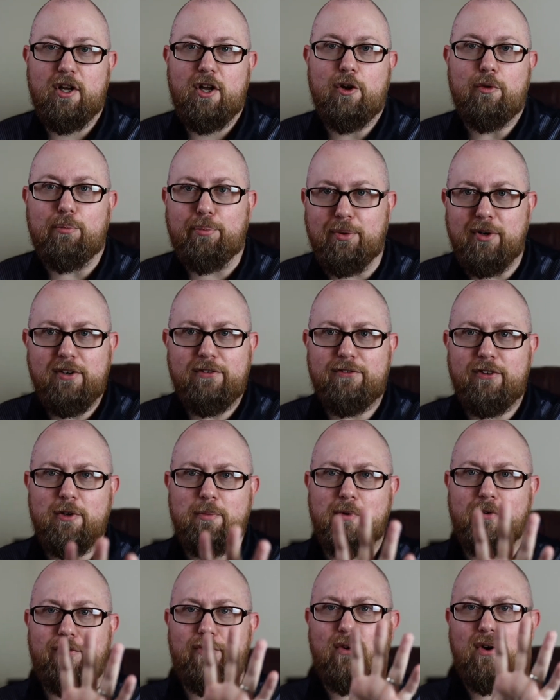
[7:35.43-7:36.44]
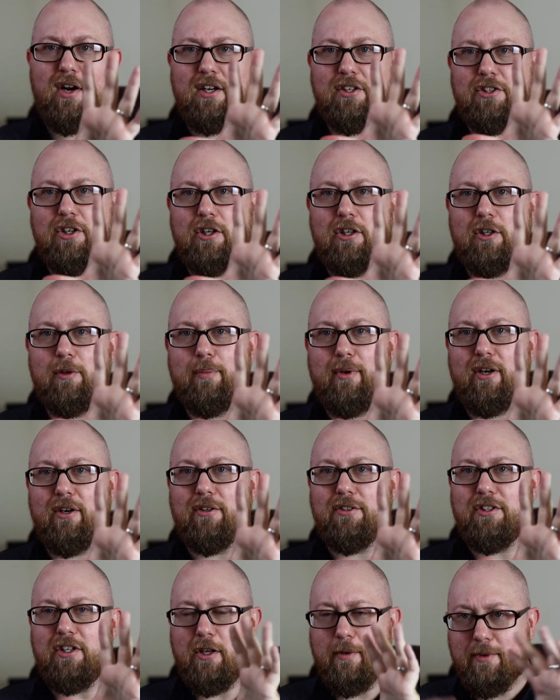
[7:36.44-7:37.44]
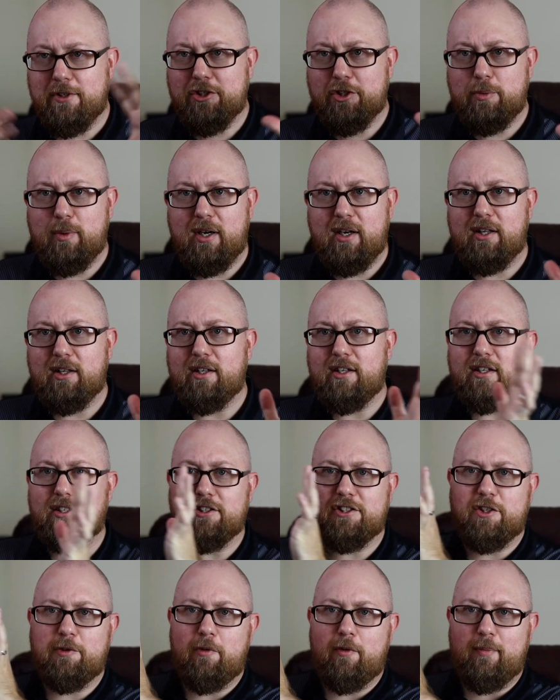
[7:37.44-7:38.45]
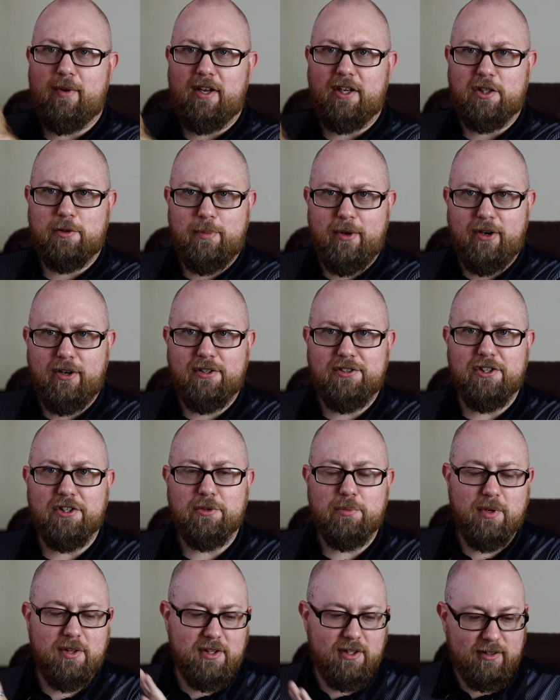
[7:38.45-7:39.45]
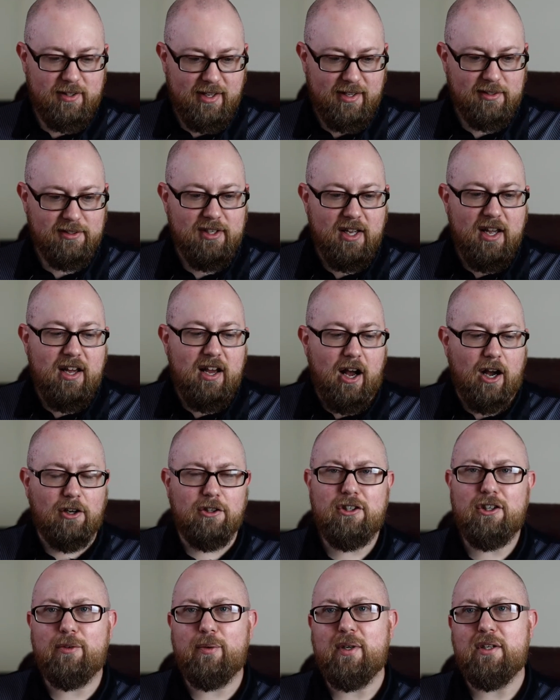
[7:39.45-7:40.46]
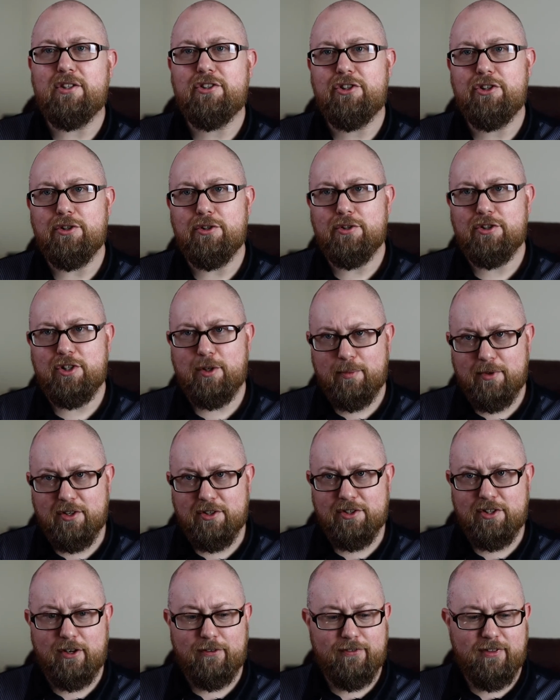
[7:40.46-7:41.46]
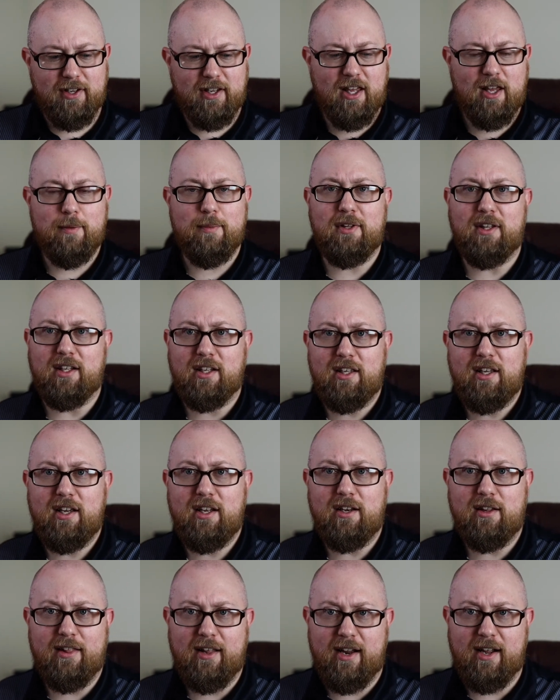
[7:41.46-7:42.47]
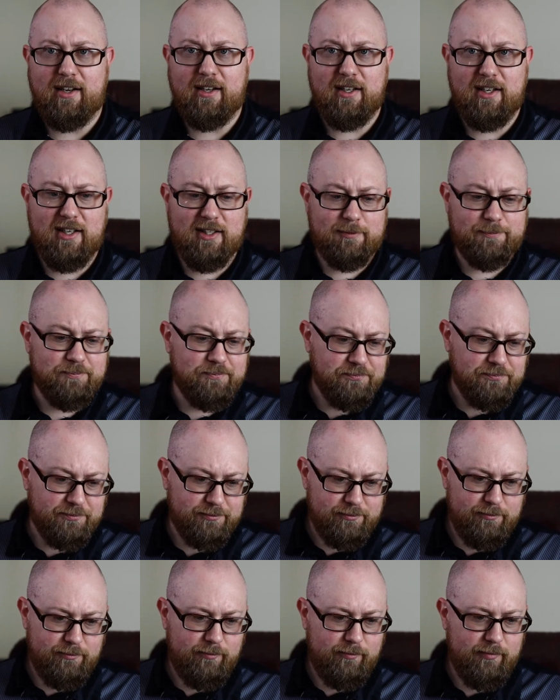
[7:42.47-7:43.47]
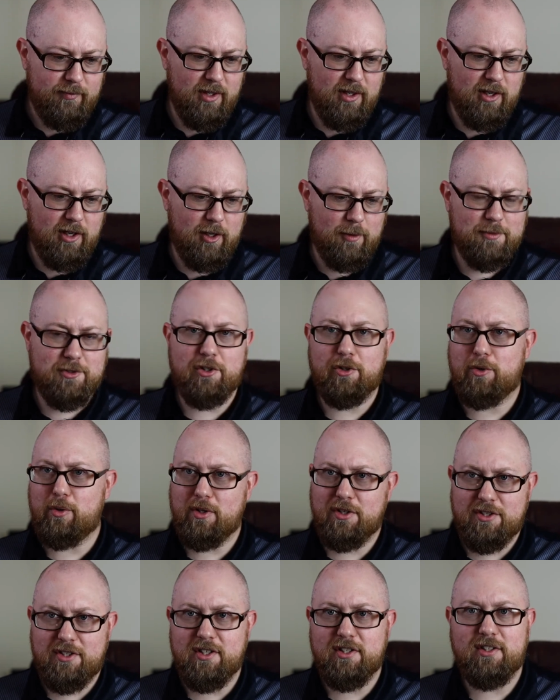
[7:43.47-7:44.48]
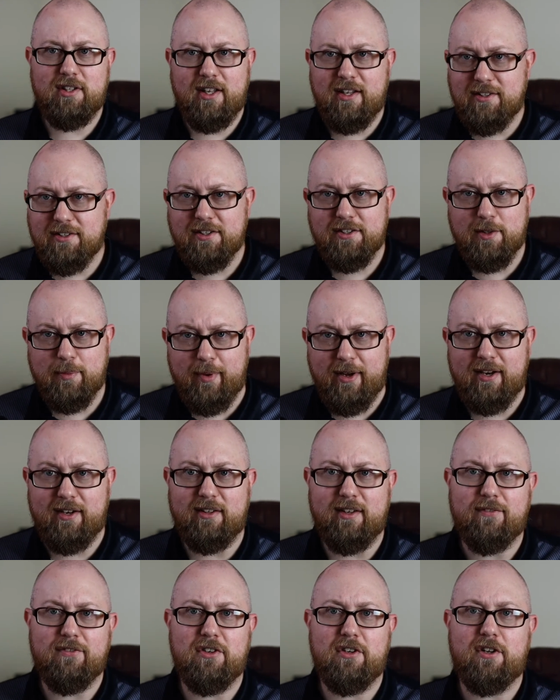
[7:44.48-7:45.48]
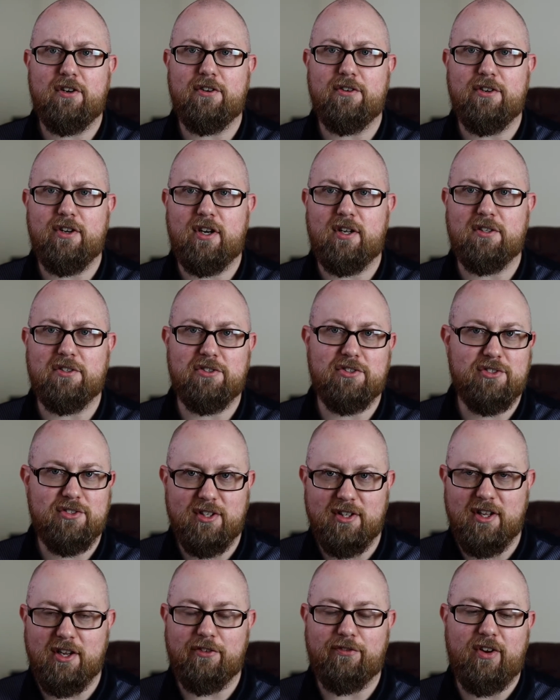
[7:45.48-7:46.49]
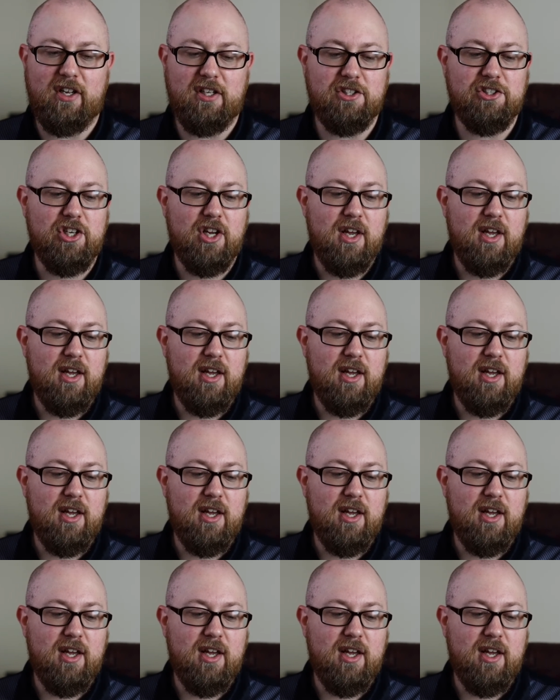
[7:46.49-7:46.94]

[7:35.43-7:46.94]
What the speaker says: Briefly, before I talk about image quality and some of my experiences with the lens, I'll go into some of the stuff that came in the kit that I got. So of course this lens is about $1,100 in that range,